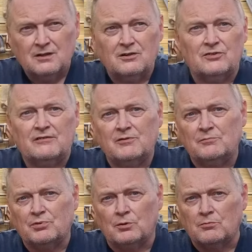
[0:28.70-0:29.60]
He's
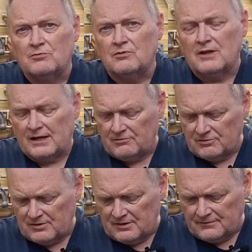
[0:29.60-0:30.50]
having problems with
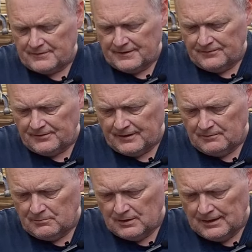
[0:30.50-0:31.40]
accuracy and things,
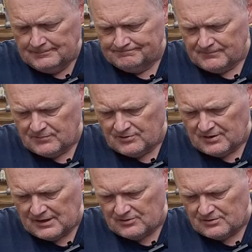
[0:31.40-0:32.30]
so he
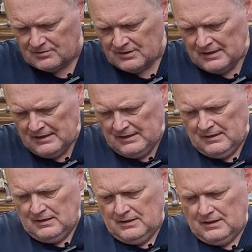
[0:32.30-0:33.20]
says
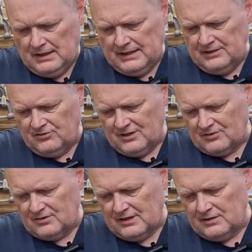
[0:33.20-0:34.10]
any
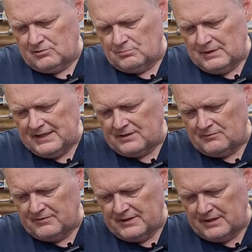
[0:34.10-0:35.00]
chance that he could make a
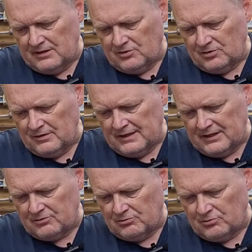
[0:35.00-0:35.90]
video showing
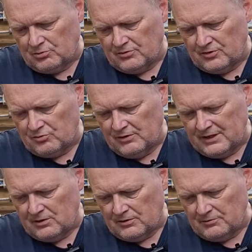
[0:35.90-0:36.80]
how to adjust the
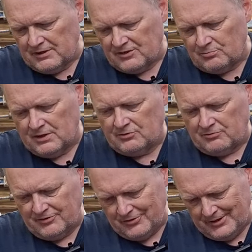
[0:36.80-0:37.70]
trigger on a Reximex
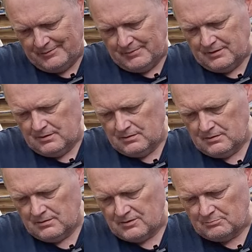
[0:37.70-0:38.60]
regime.
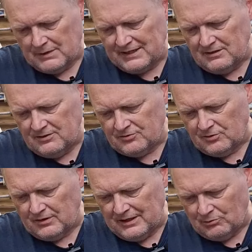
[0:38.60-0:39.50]
The manual is
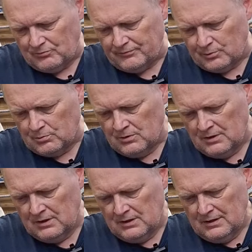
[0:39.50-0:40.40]
not helpful.
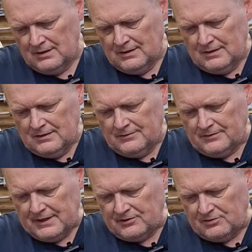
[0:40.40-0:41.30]

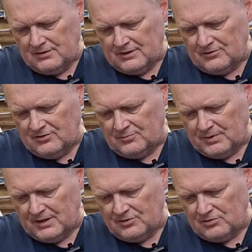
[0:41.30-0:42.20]
Thanks in
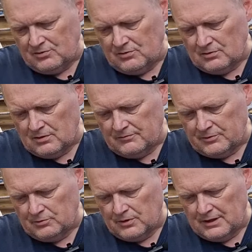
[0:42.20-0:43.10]
anticipation of
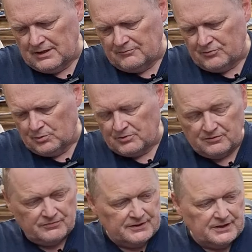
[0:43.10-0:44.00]
another
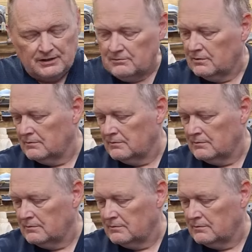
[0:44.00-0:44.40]
informative video.